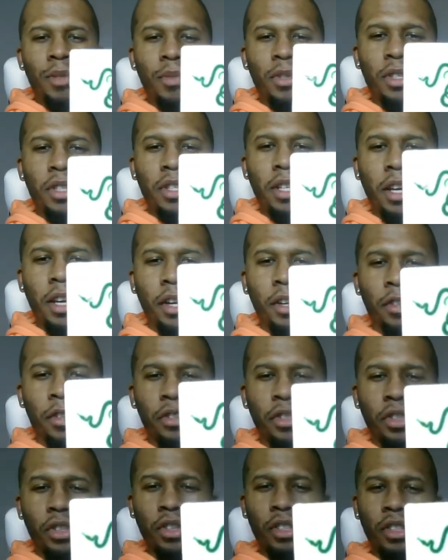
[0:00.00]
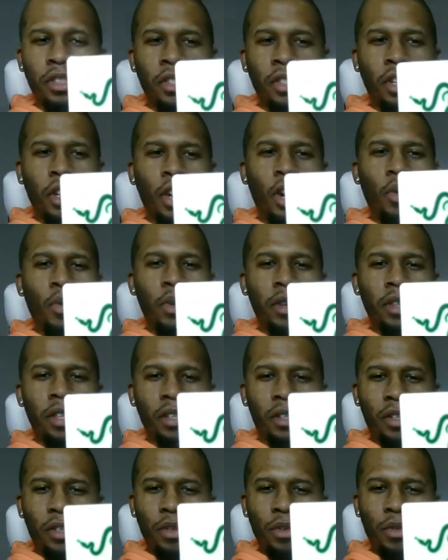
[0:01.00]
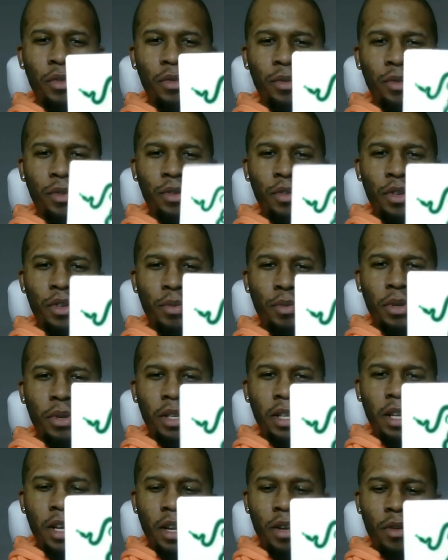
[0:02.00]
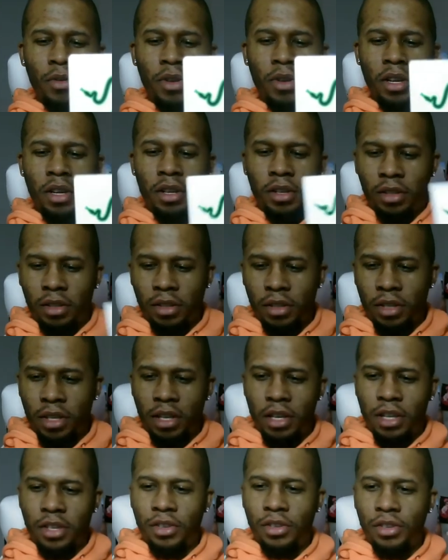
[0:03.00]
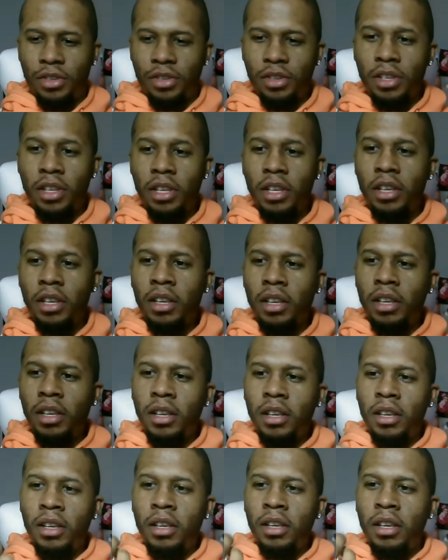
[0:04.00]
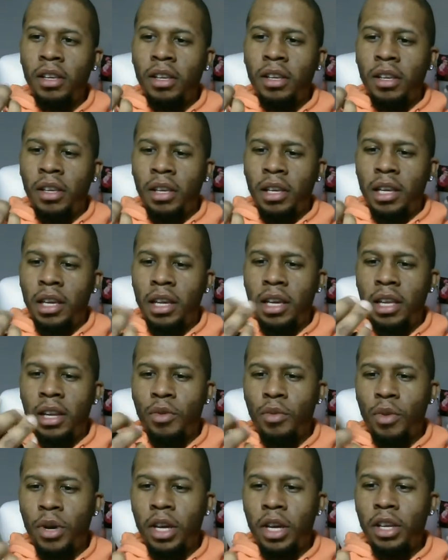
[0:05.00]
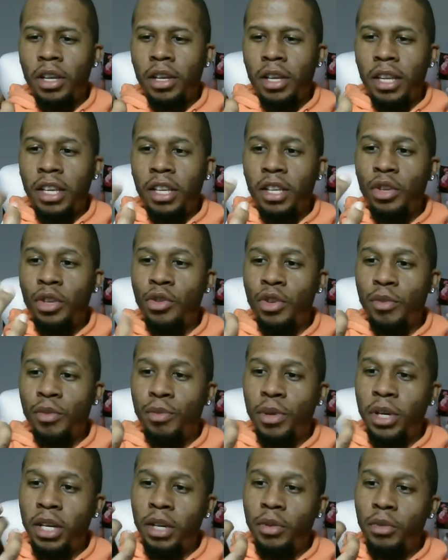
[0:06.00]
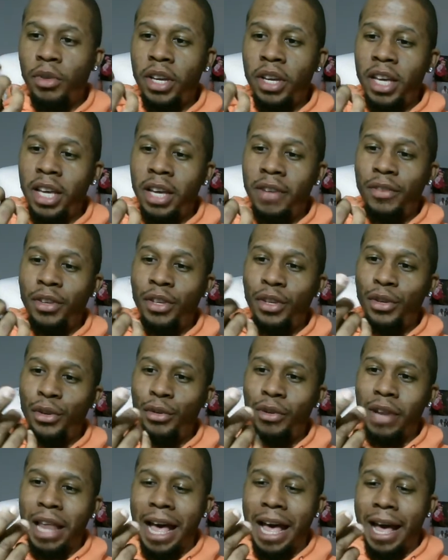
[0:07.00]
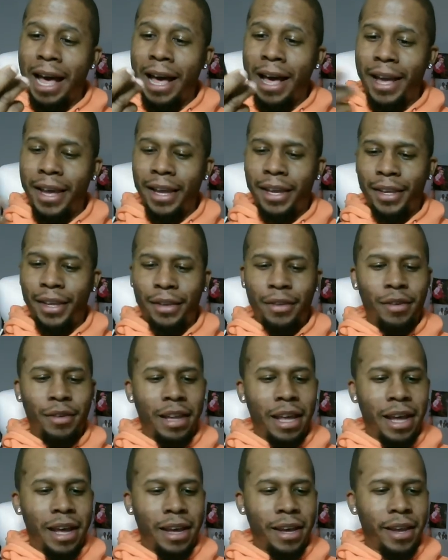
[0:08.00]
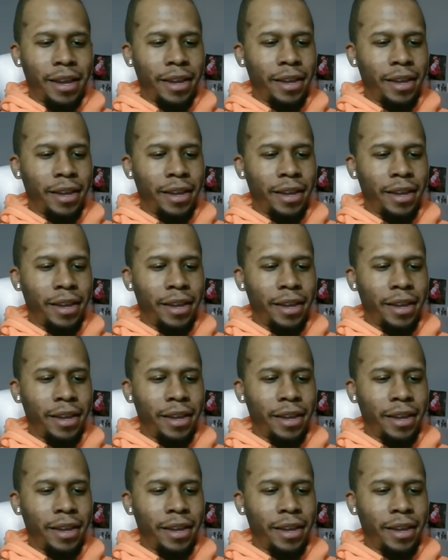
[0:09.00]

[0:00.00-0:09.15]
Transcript: stickers to go with it too. You can put that on there, I guess. Anywhere you can put it wherever you like, you like.